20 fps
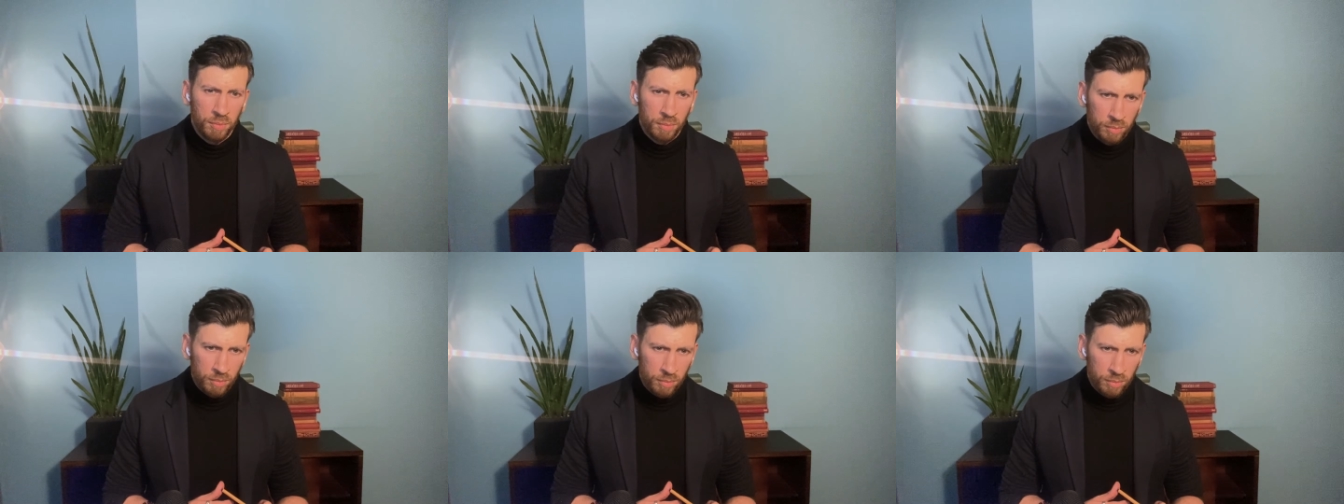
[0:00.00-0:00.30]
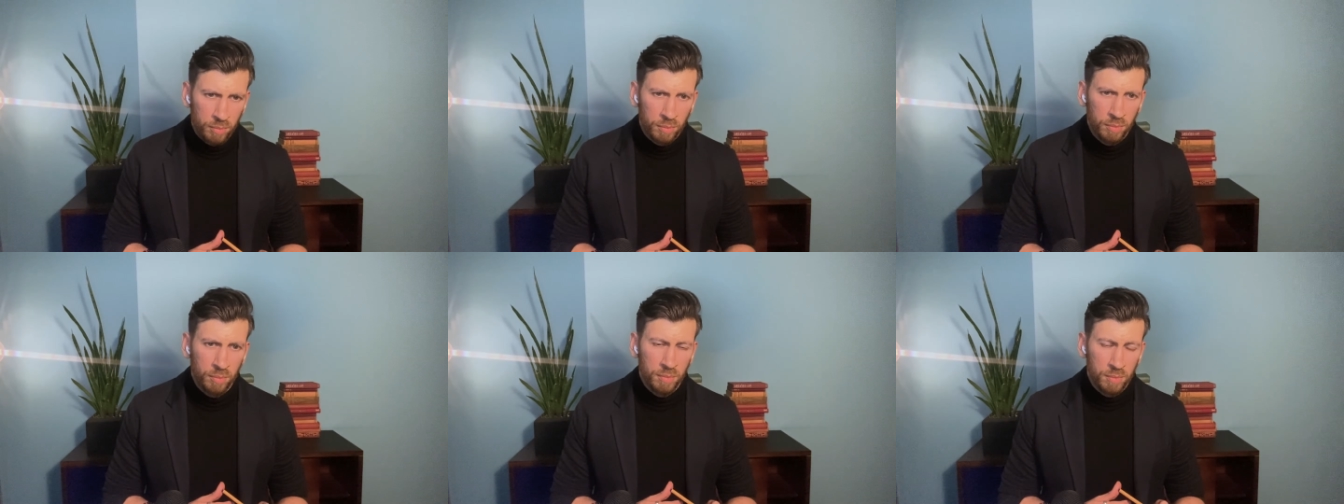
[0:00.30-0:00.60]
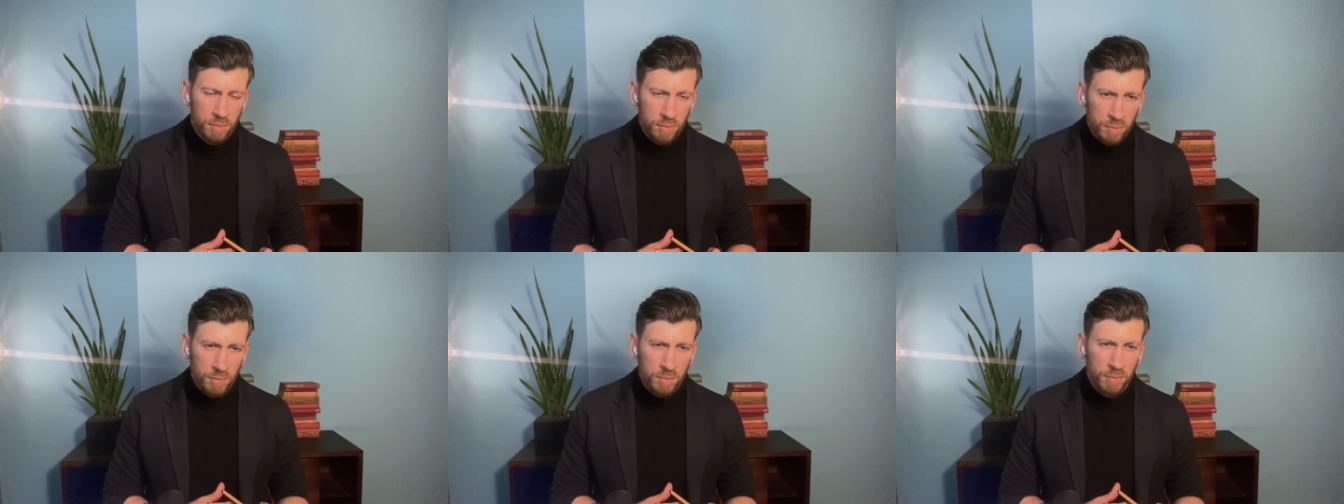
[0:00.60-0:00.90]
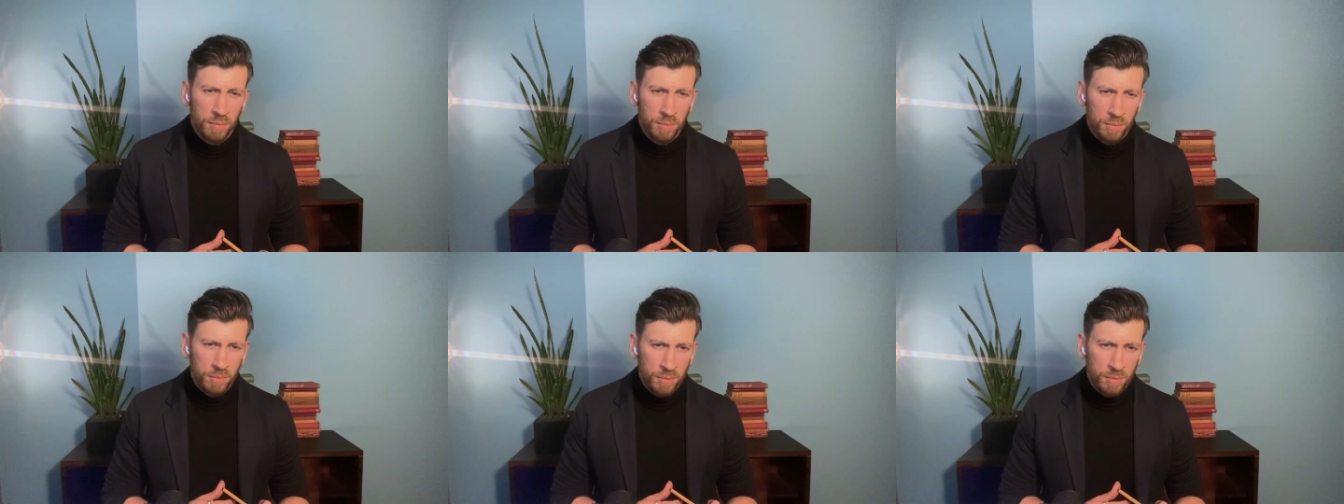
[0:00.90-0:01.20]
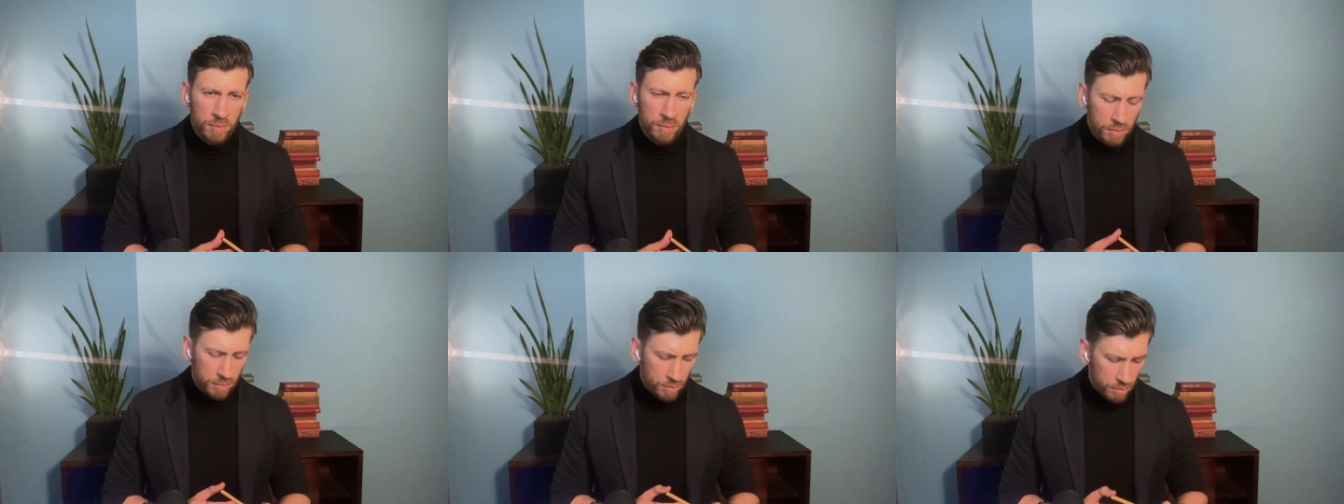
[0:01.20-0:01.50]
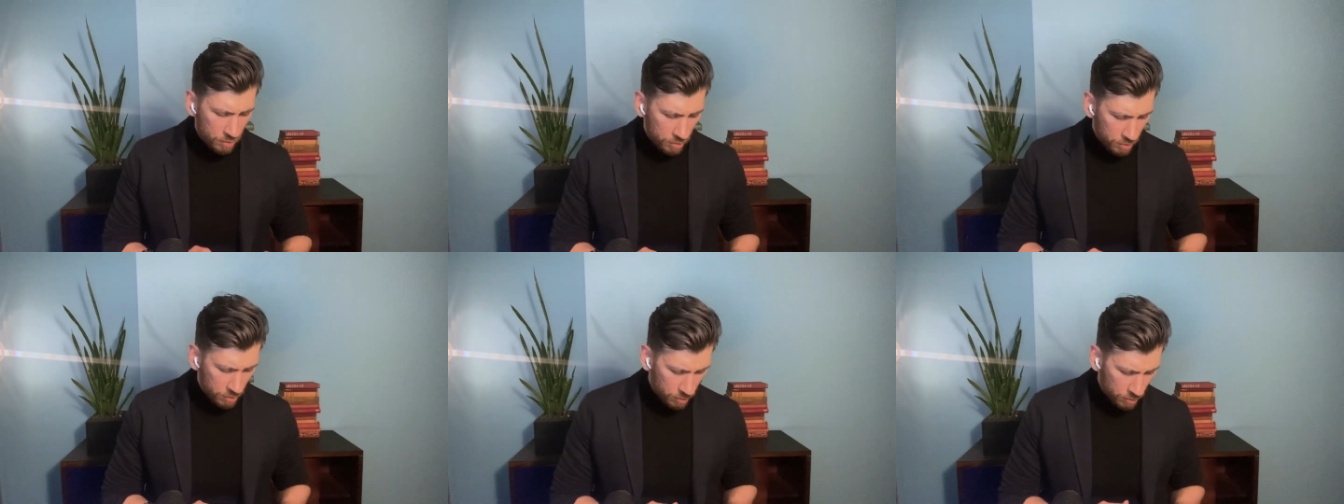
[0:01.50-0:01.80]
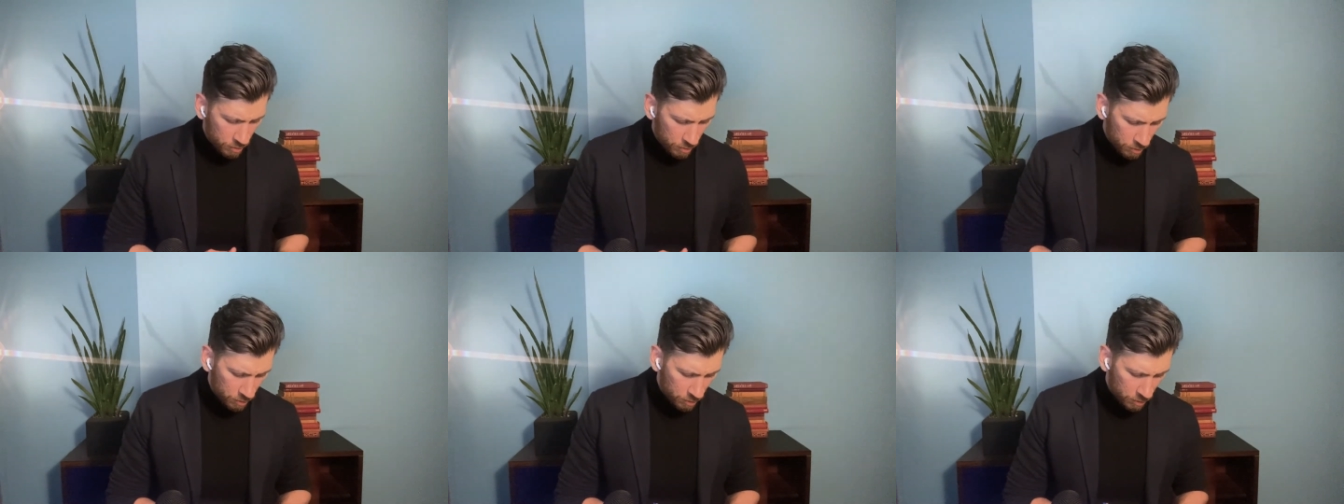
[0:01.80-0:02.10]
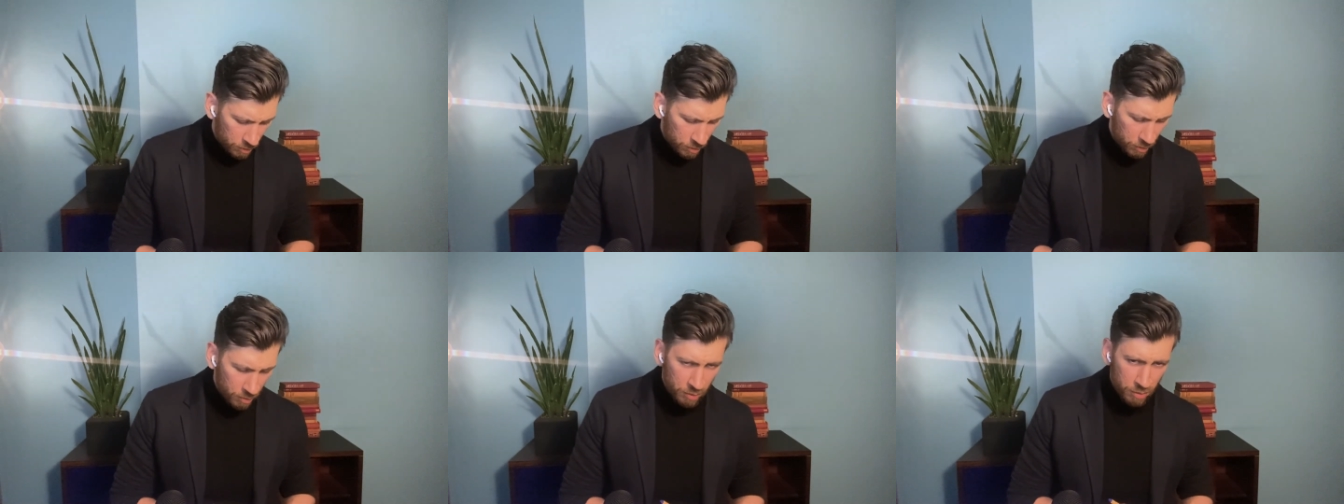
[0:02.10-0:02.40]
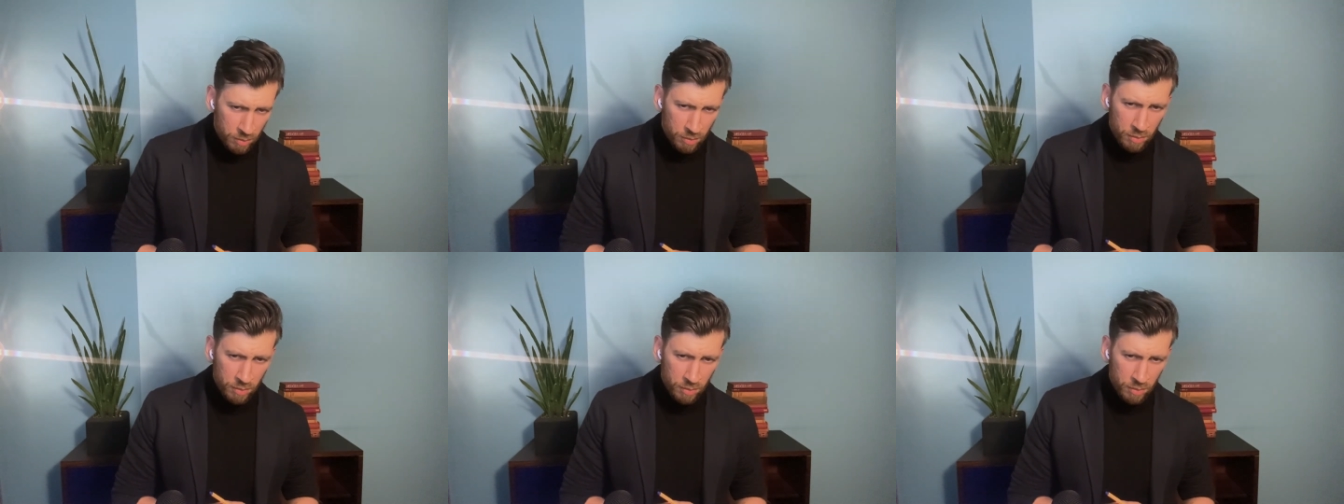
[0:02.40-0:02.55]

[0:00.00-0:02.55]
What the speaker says: first part. The second part